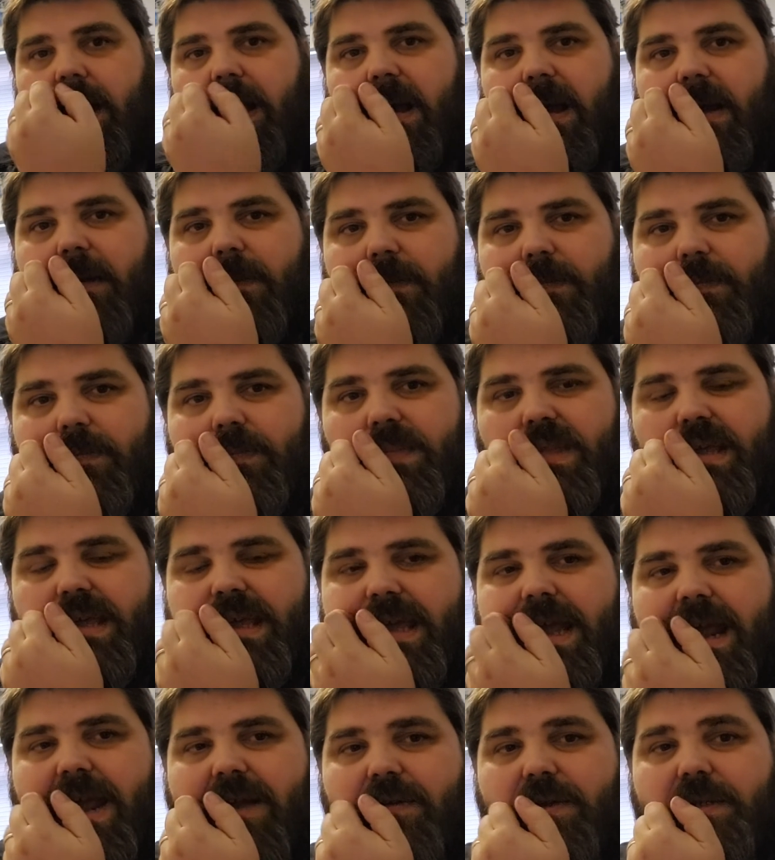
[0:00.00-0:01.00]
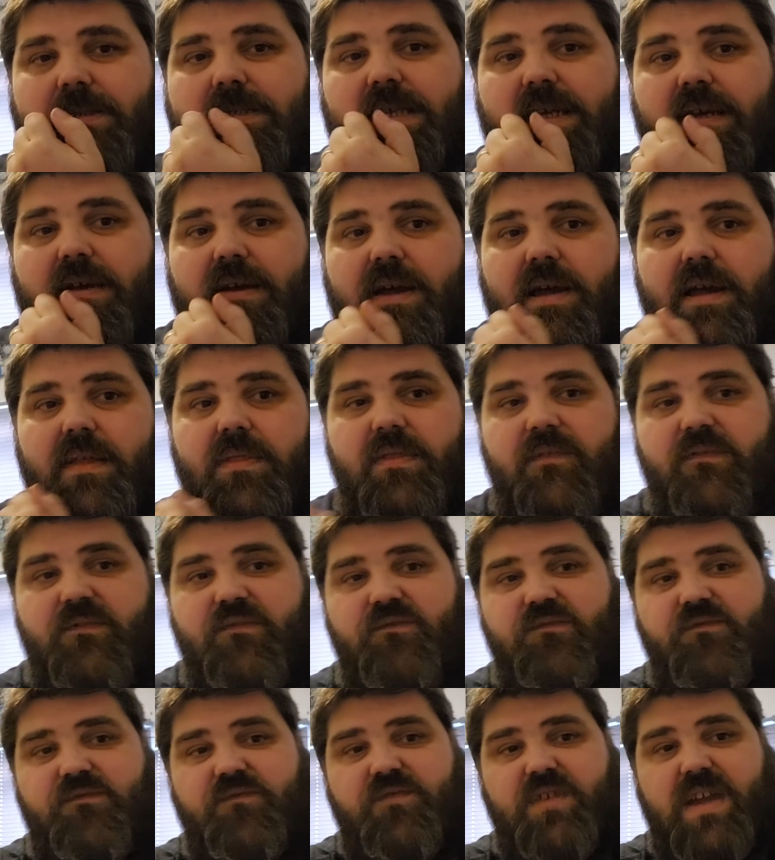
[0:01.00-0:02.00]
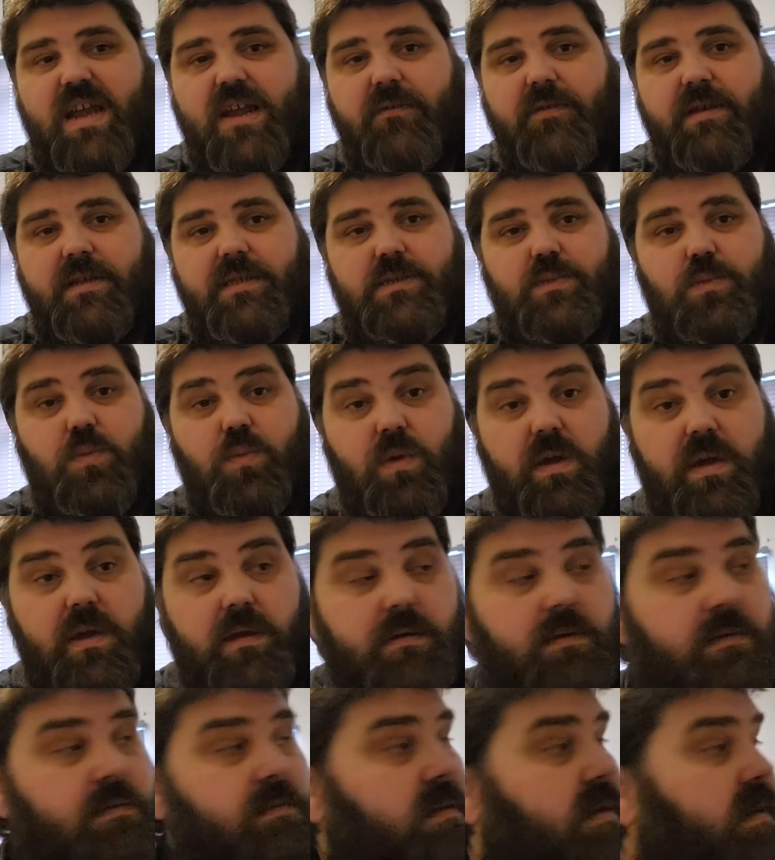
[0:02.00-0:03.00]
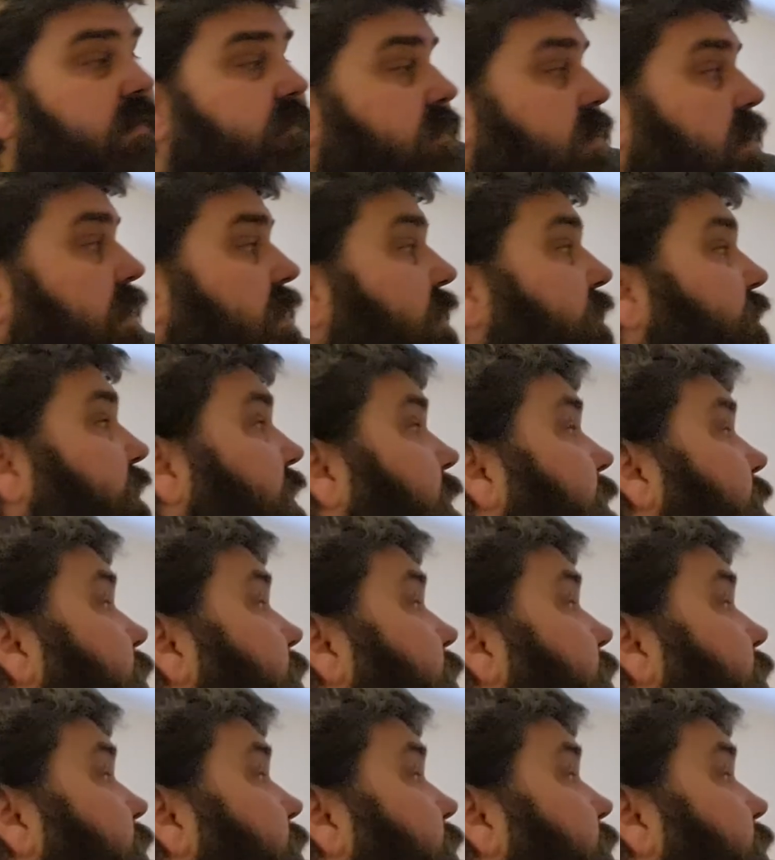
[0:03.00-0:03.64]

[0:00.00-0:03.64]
the carousel and the Ferris wheel. I've got the